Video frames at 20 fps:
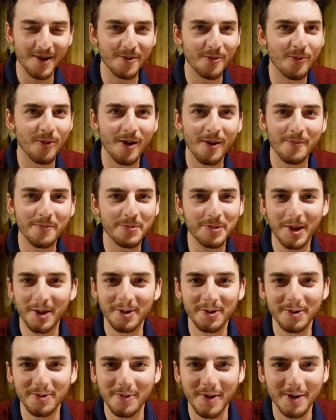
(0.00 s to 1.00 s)
Well, I
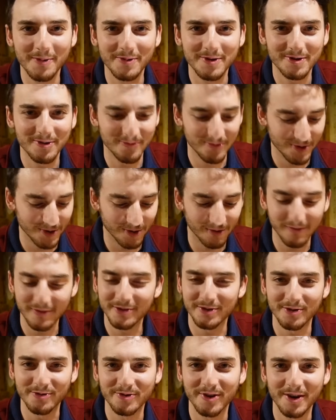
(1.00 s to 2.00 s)
don't know why we're so nervous
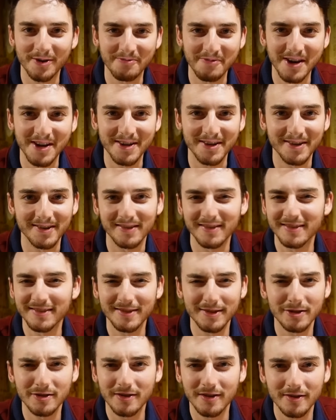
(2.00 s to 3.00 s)
to try reindeer. It's
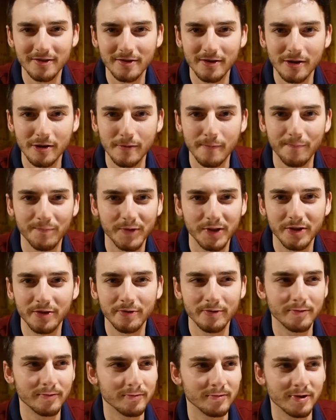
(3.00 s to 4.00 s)
just because they're
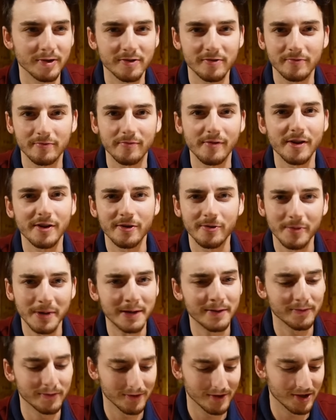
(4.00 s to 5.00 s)
cute and just running
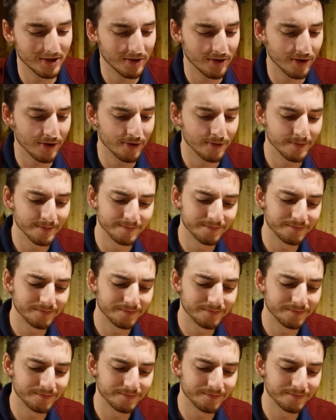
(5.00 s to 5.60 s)
around in the snow.